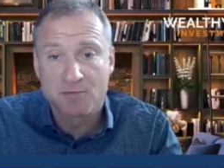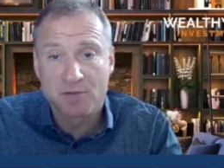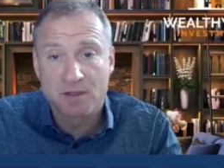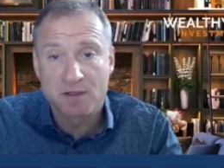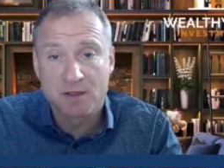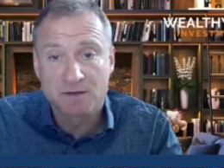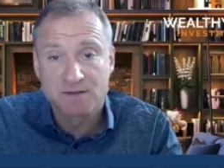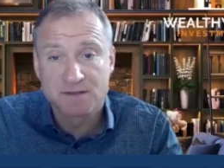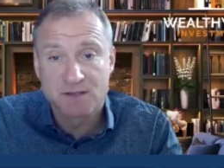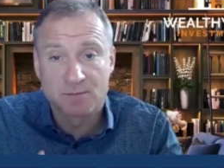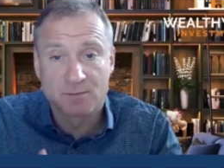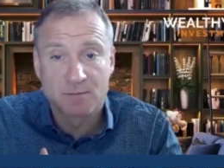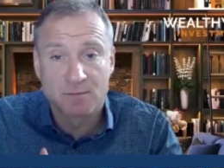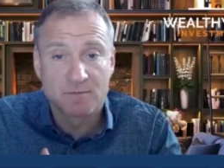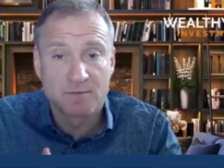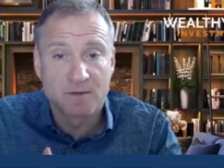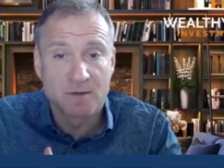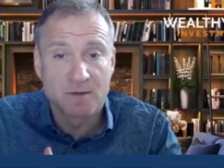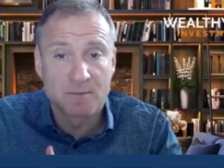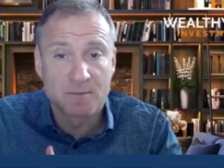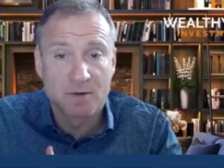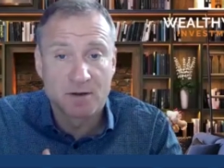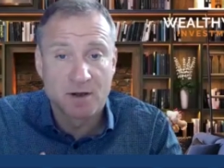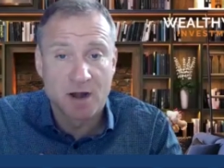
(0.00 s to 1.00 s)
with it some of
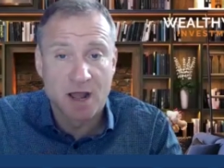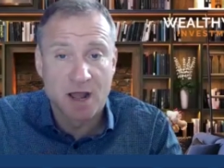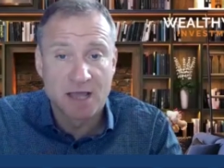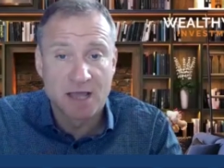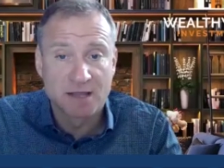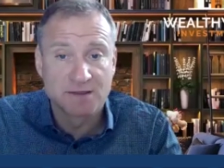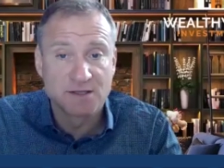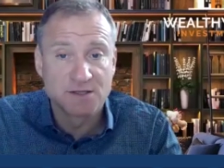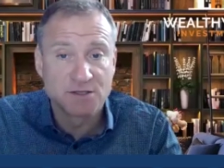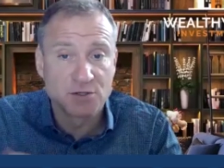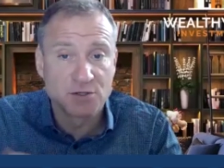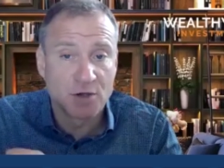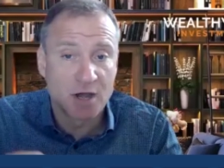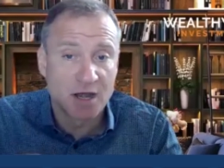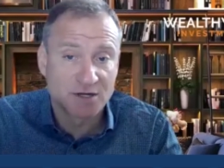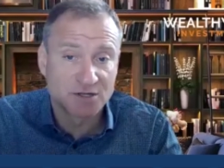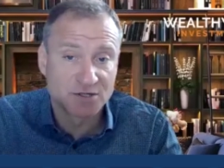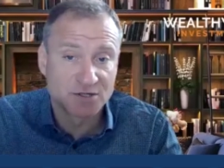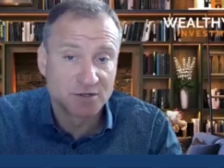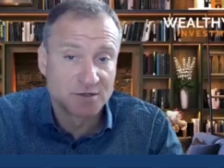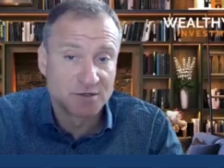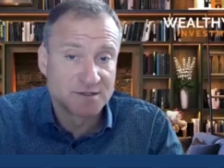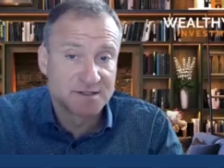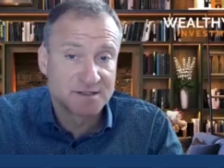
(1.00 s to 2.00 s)
them are not did you
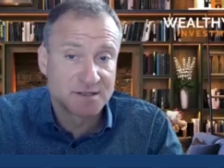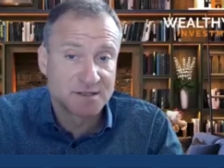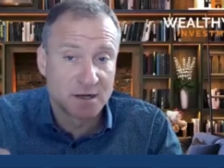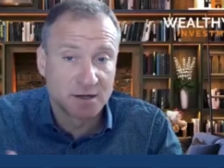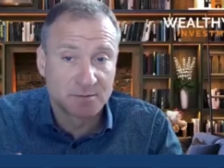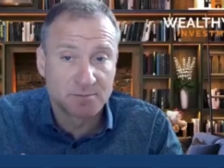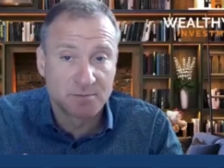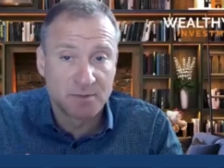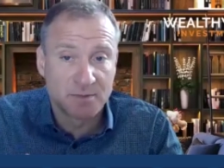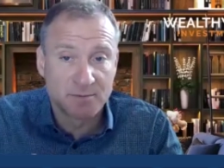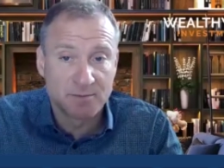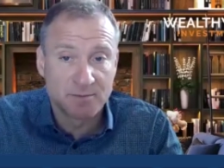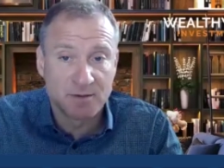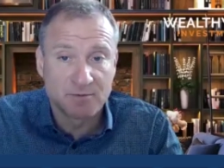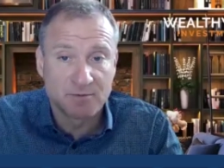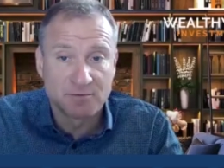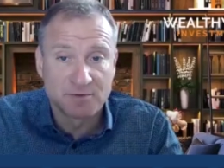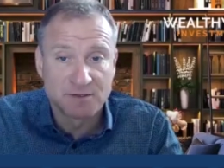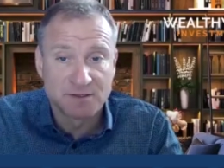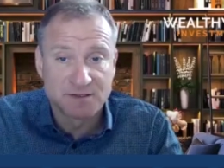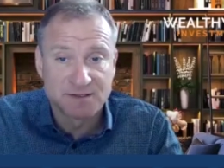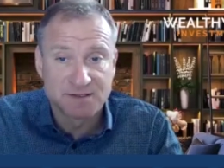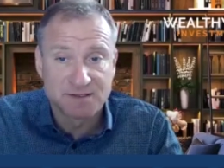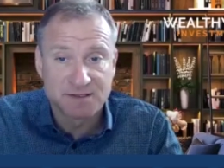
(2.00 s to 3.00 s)
actually start maybe
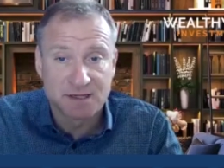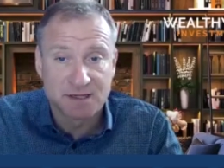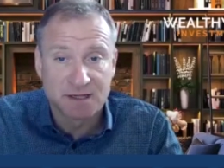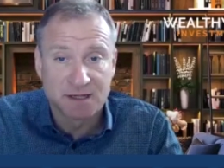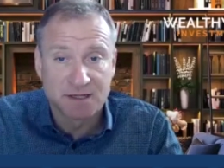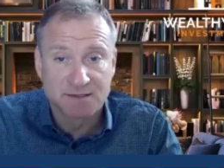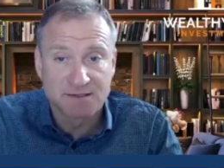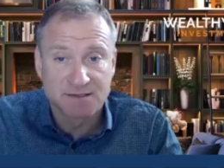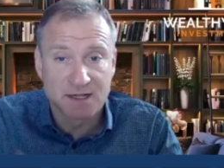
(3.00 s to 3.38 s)
with uh,